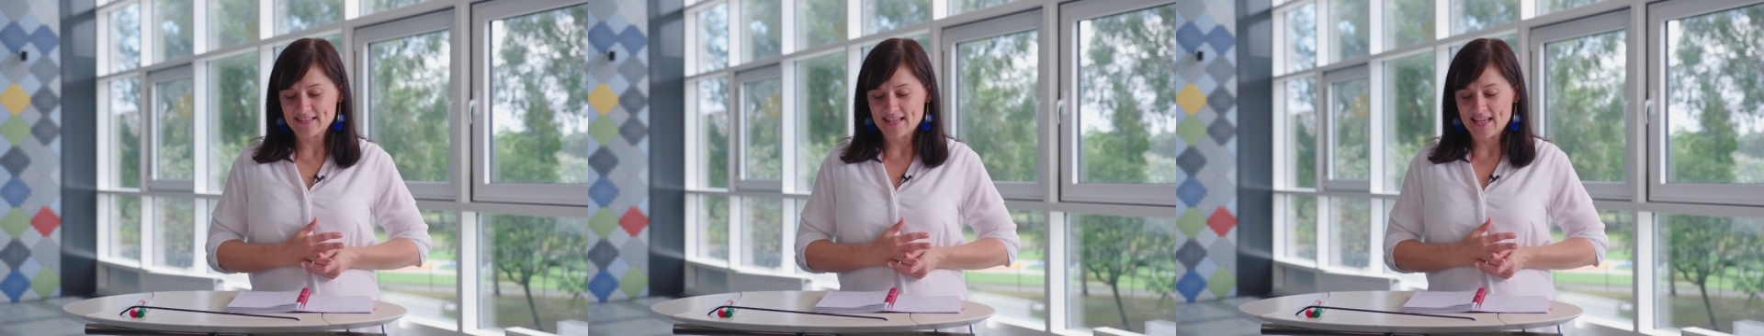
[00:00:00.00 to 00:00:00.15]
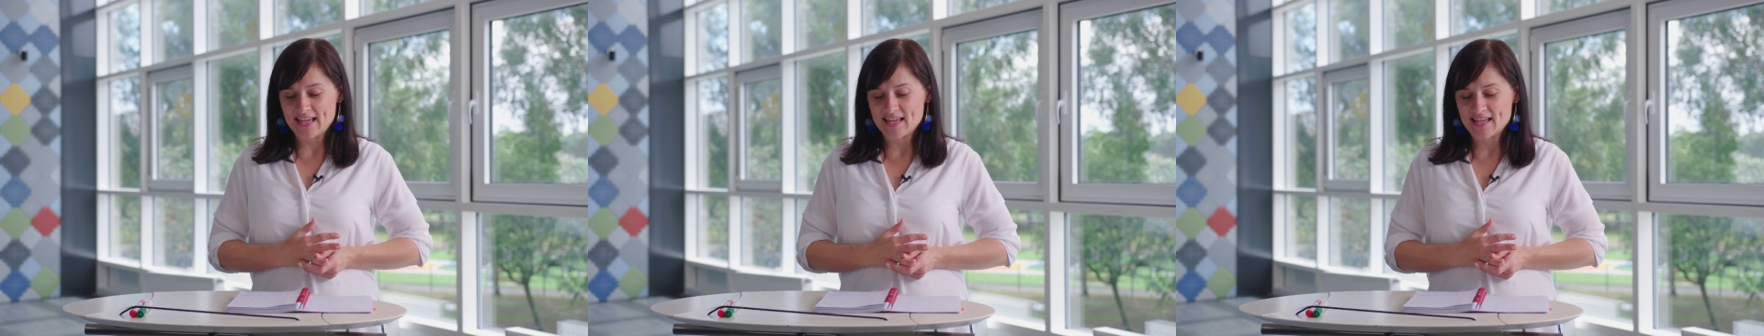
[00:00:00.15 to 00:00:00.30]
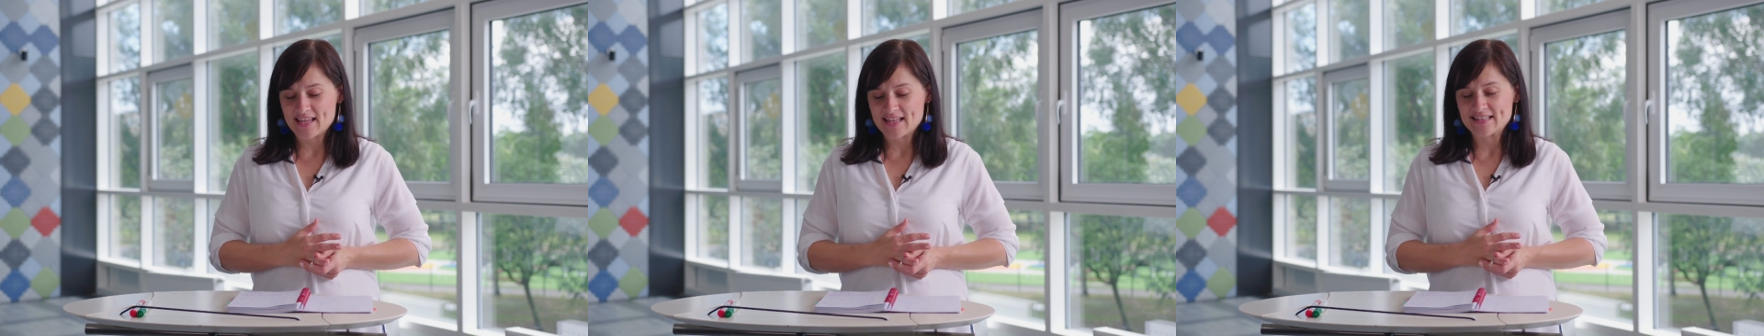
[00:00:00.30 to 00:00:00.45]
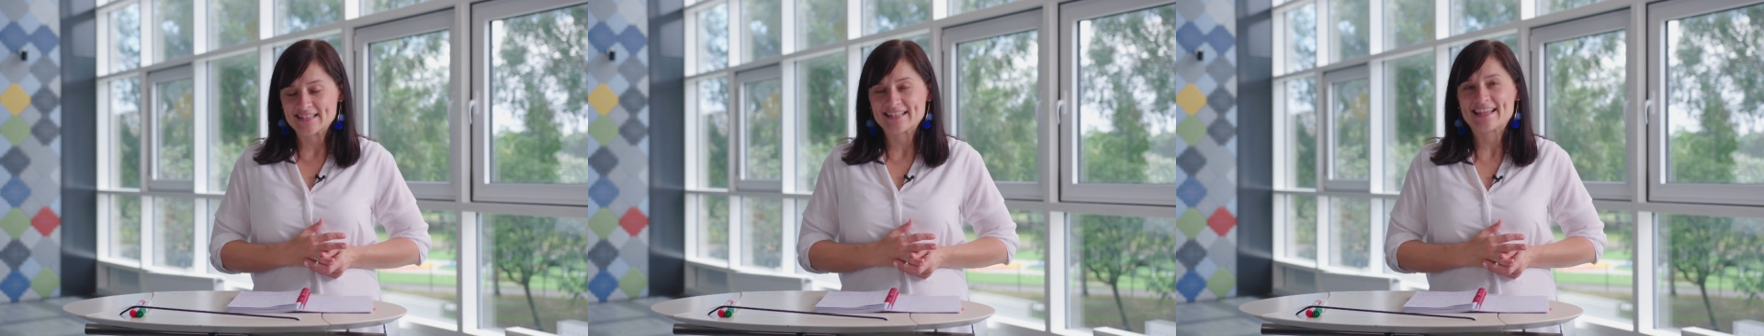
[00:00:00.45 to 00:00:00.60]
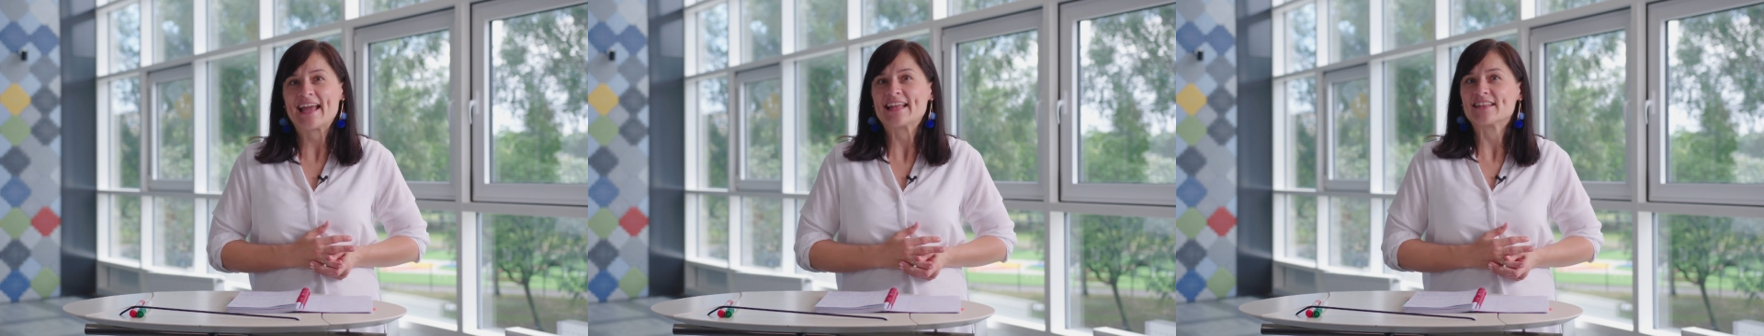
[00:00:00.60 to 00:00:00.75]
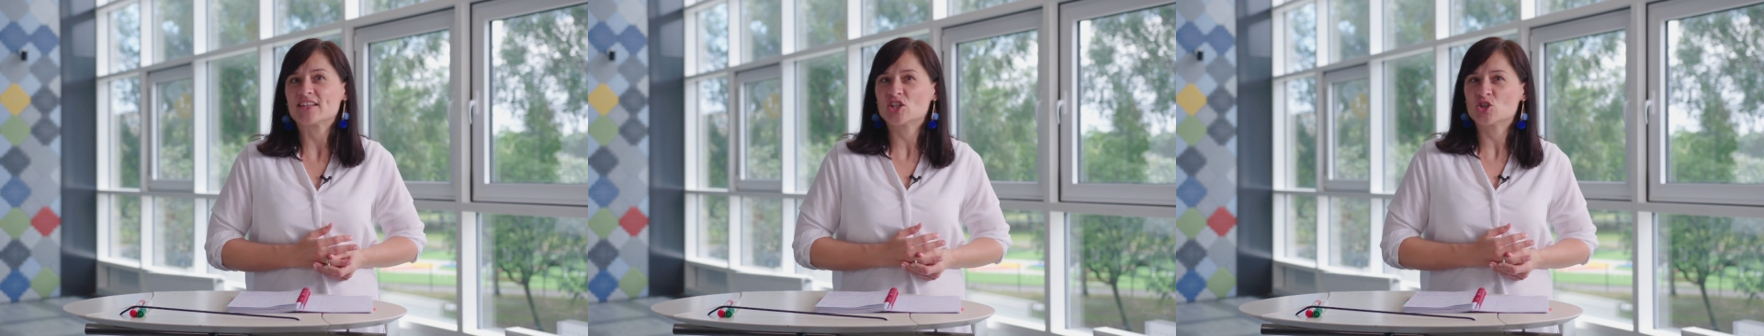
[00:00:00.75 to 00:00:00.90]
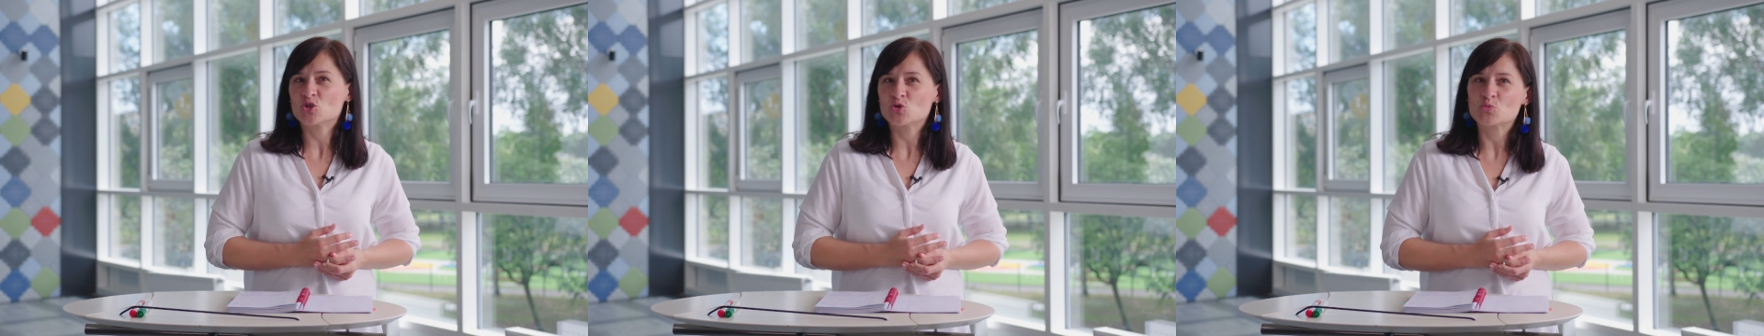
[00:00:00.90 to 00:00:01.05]
and
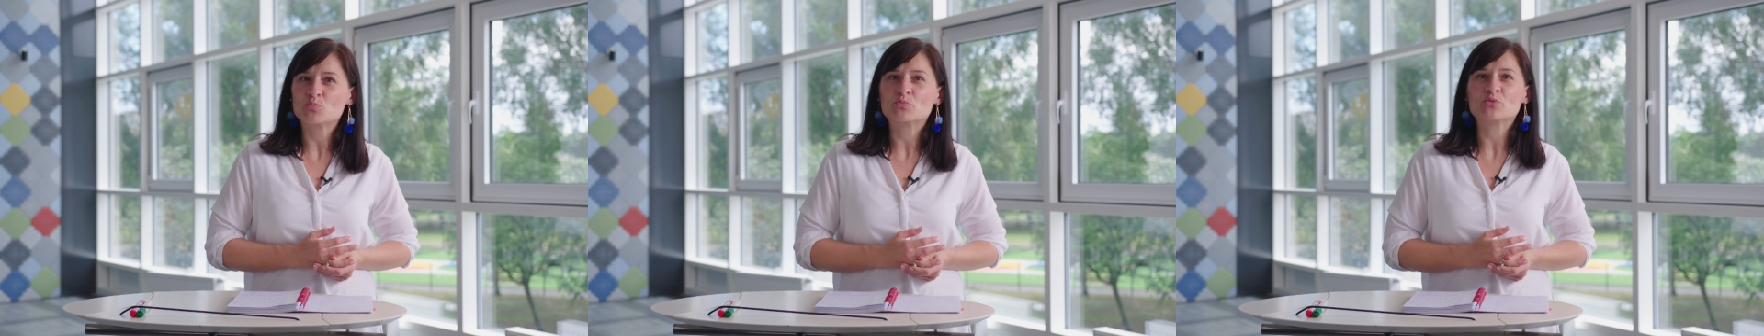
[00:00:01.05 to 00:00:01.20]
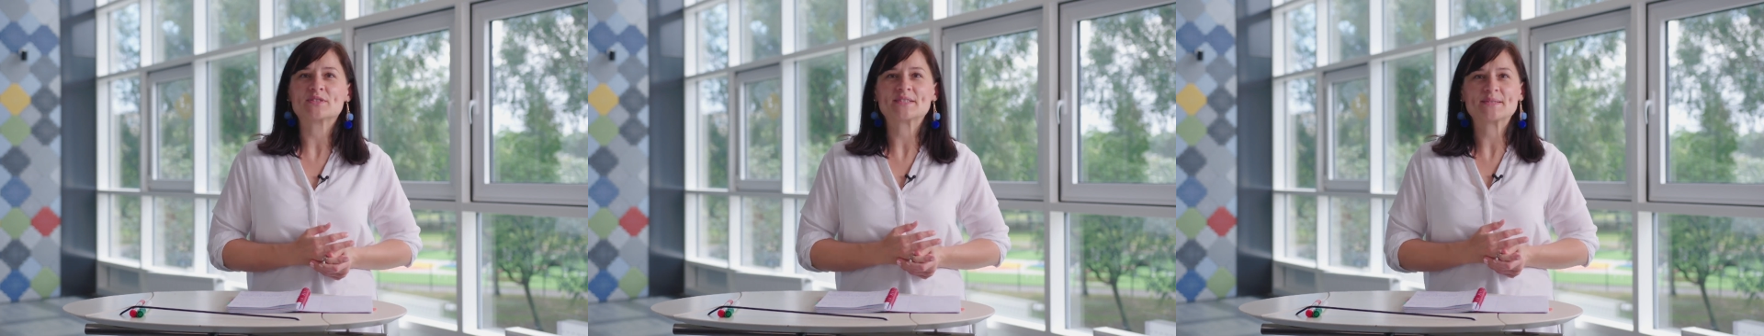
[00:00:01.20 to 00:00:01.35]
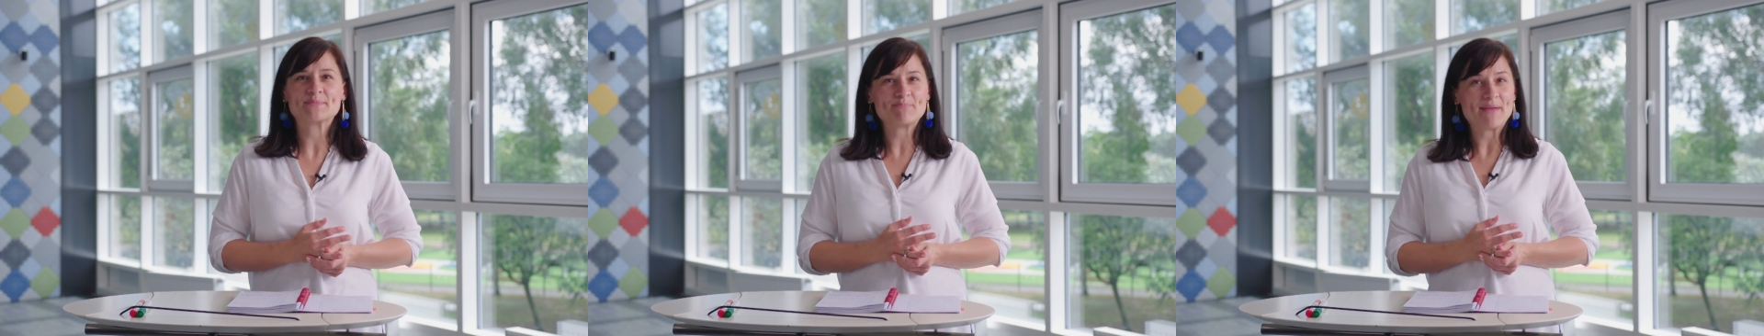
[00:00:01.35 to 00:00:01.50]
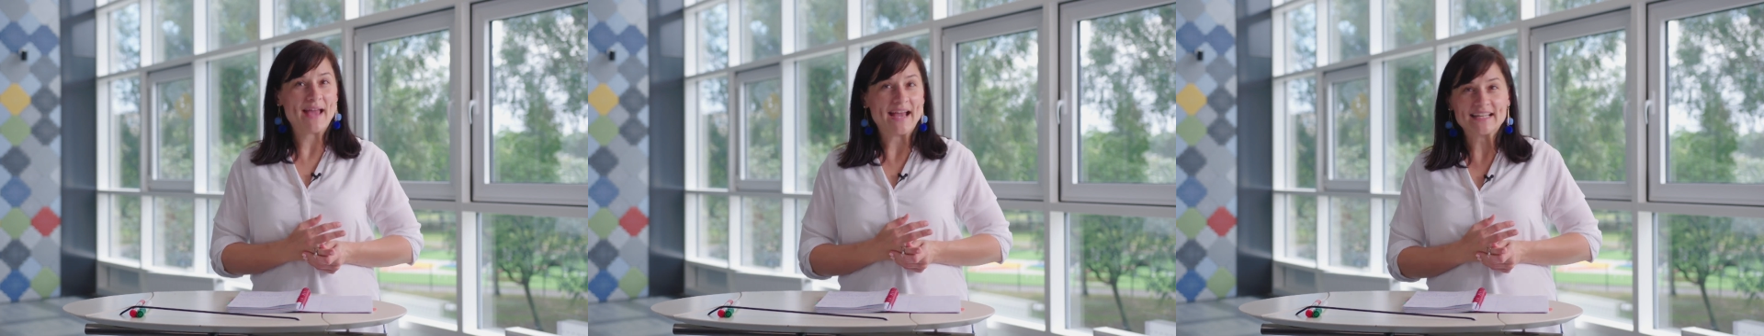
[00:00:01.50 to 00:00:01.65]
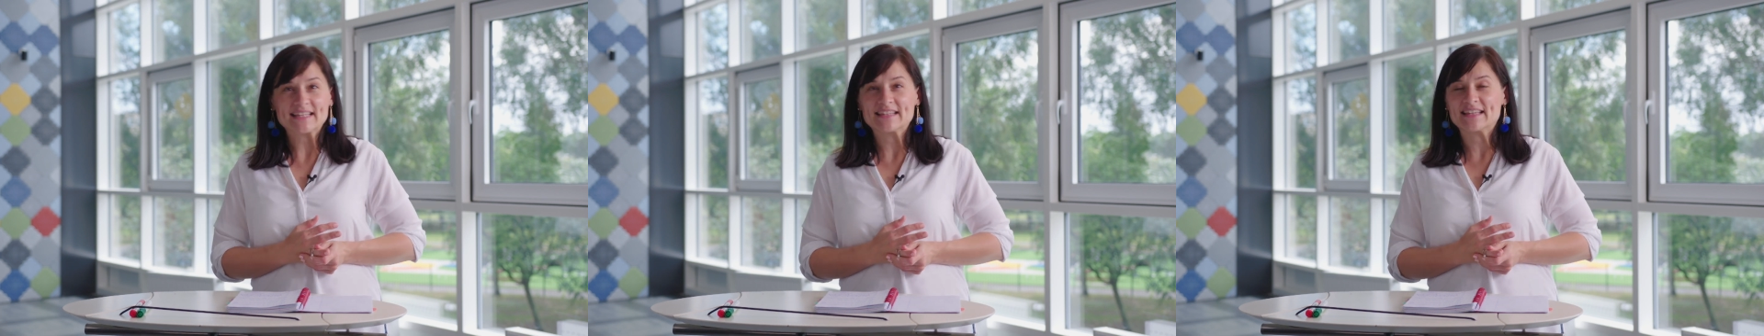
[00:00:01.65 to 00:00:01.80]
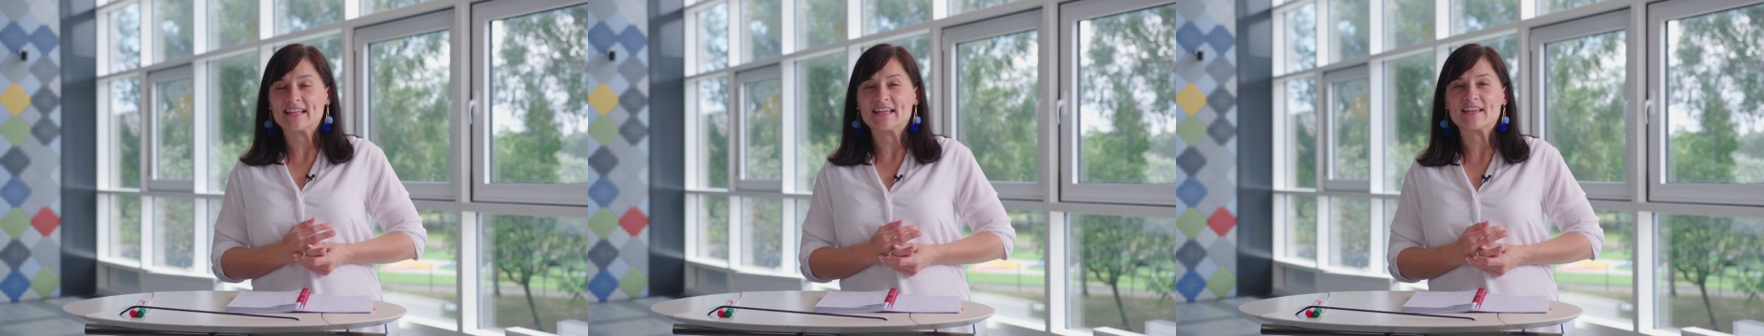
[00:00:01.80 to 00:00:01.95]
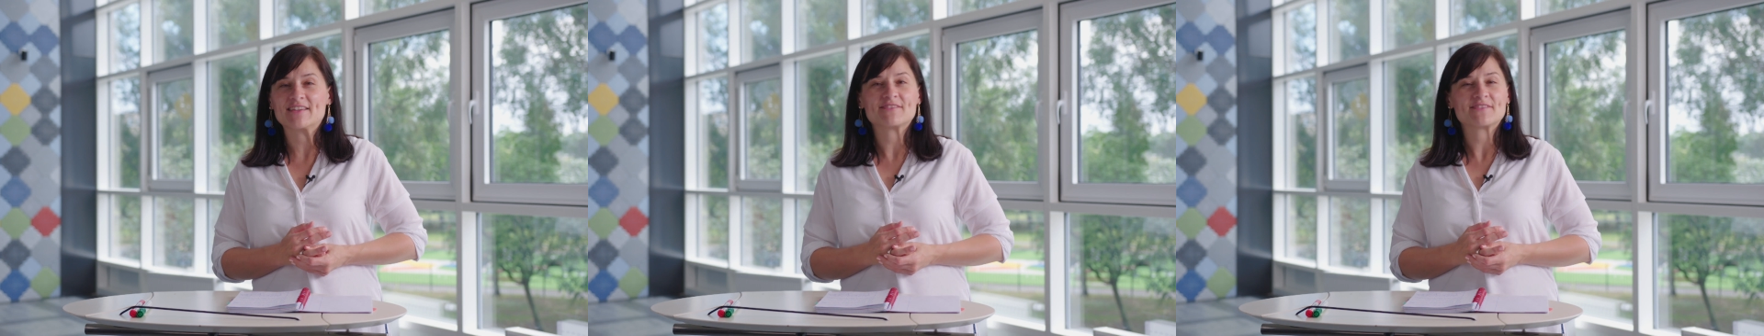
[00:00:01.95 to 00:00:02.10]
get a new
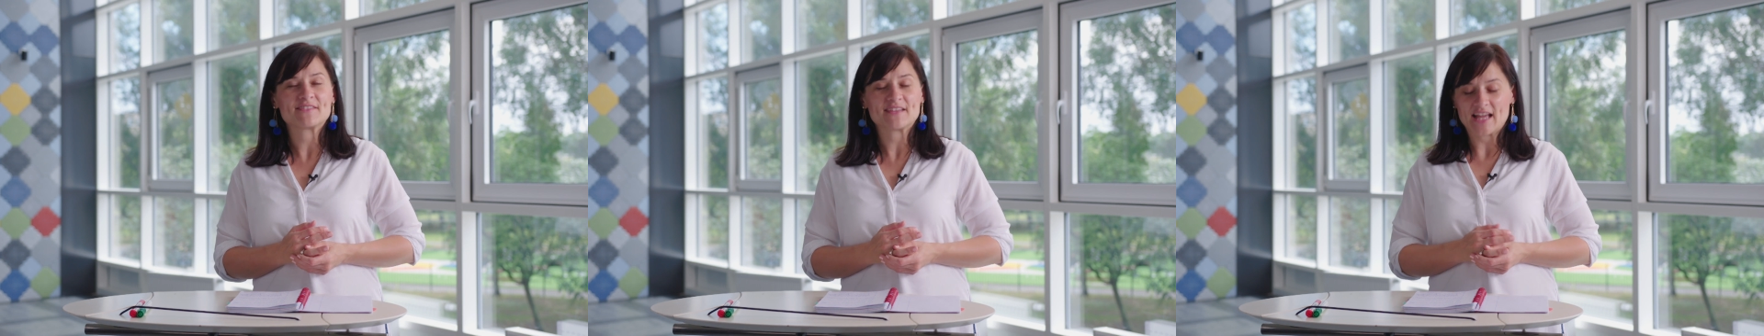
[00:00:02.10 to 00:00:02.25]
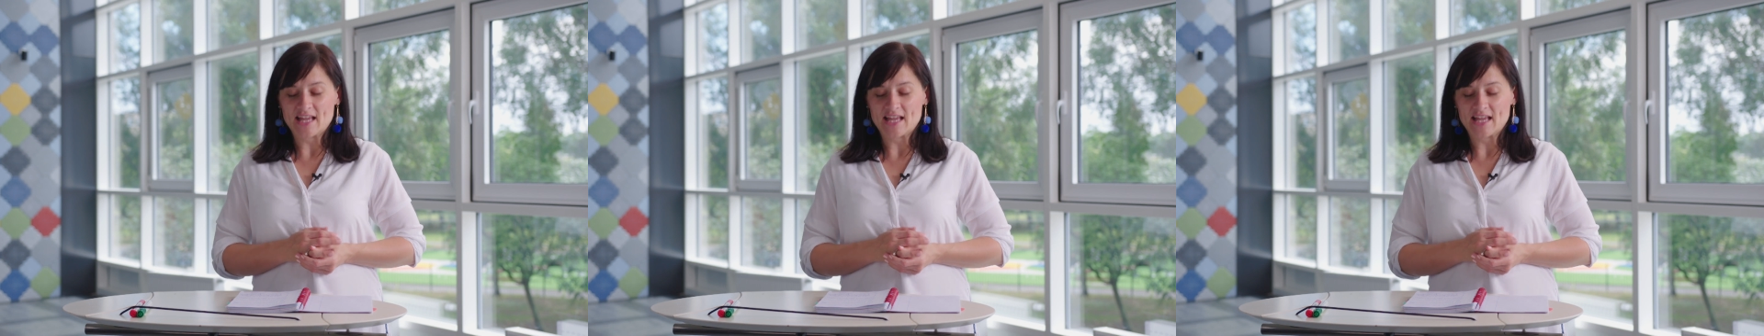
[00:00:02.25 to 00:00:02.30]
perspective,